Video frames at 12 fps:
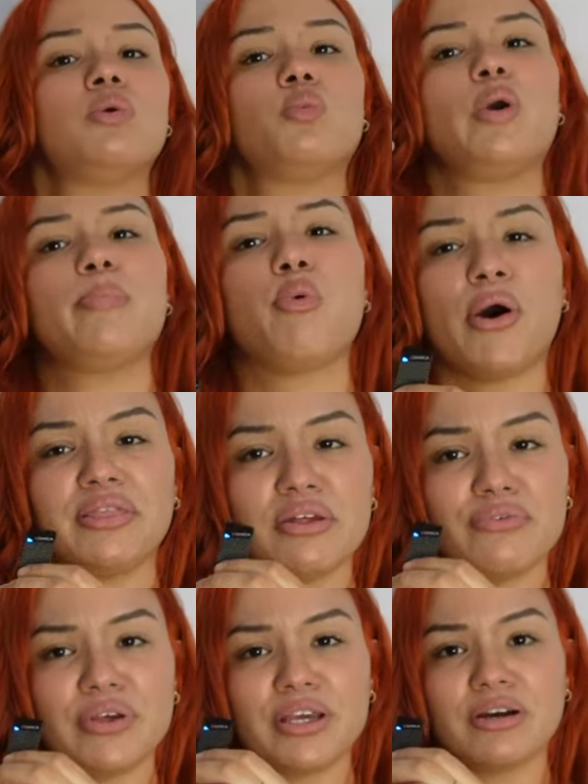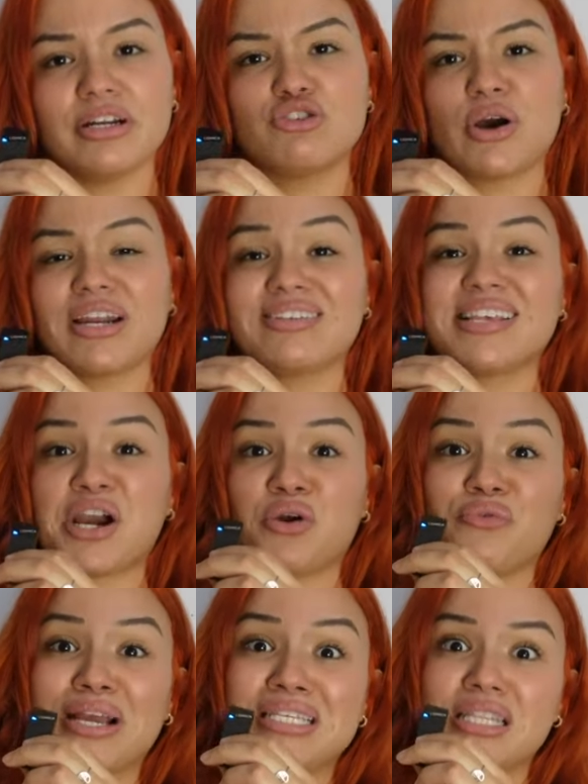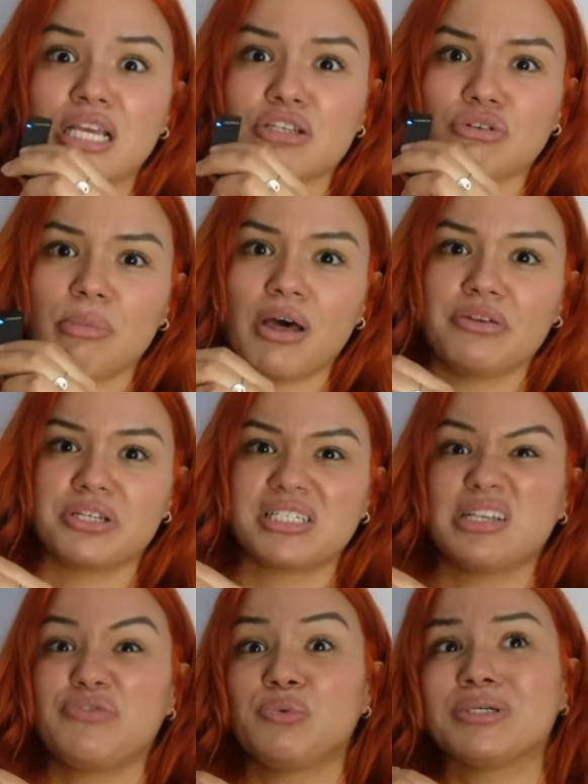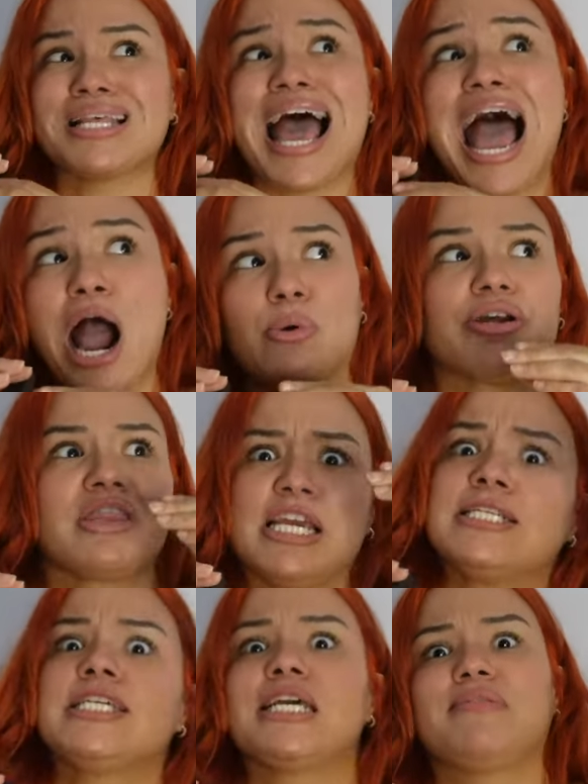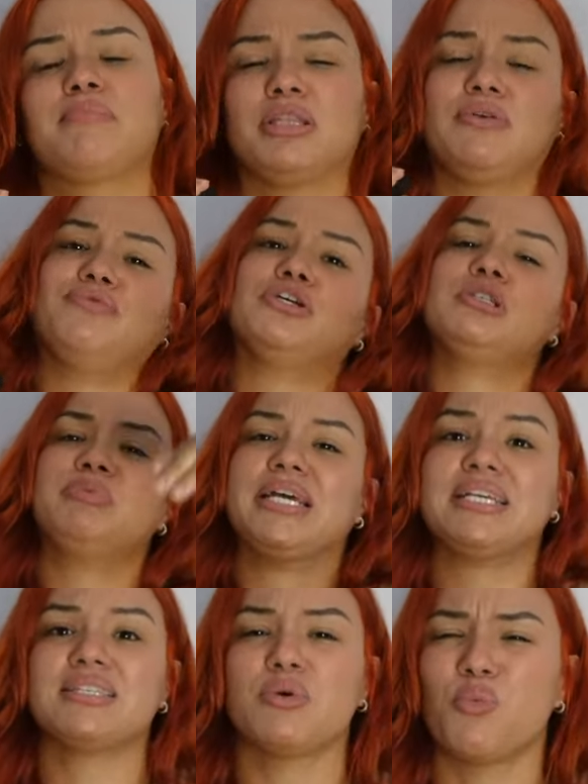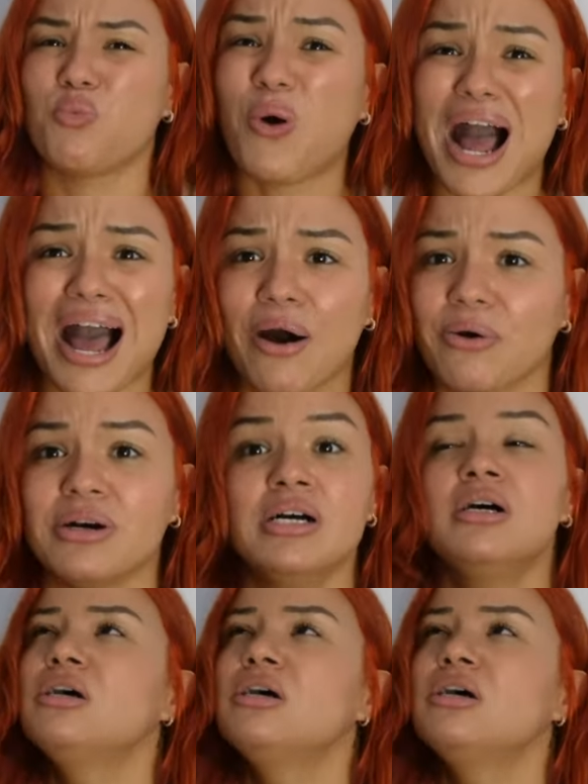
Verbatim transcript: we point the finger and try to sacrifice things from others as if it was our thing to give up in the first place. Wow.